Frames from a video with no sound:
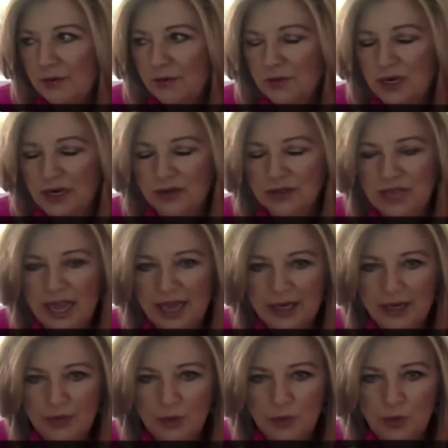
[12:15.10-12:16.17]
our,
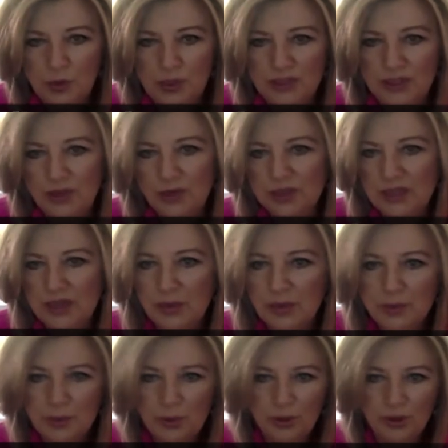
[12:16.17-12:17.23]
dining room window as I
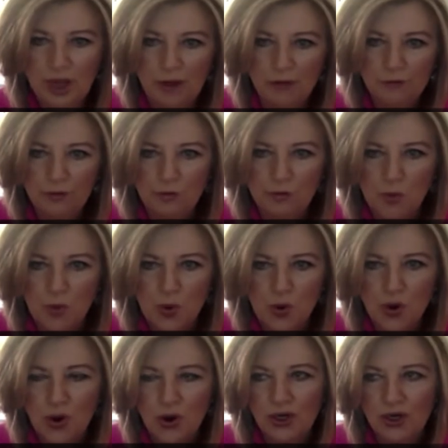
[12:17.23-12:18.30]
would pull off from
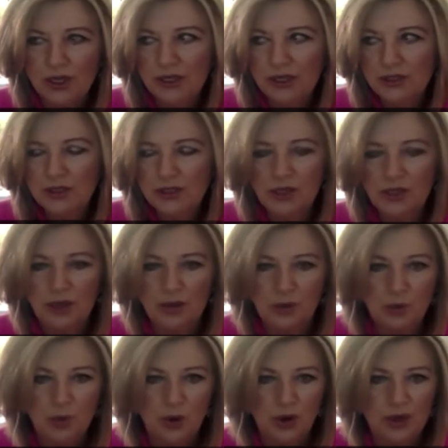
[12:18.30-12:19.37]
work to go to
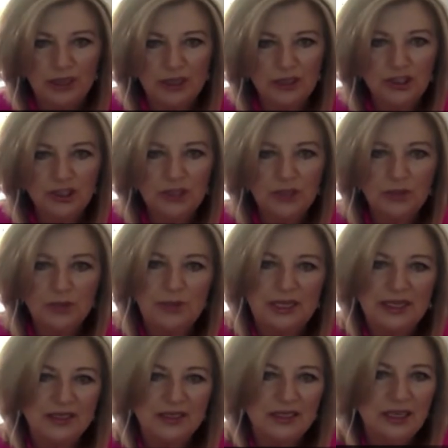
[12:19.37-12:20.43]
work mm. and she would be
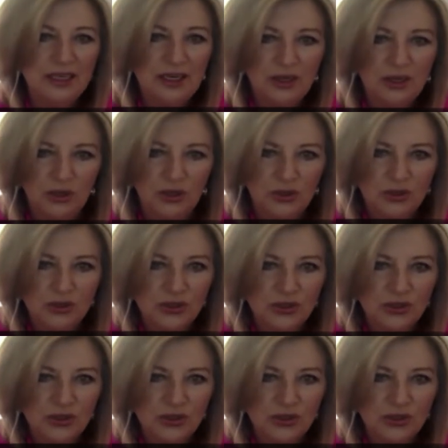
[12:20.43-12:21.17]
in tears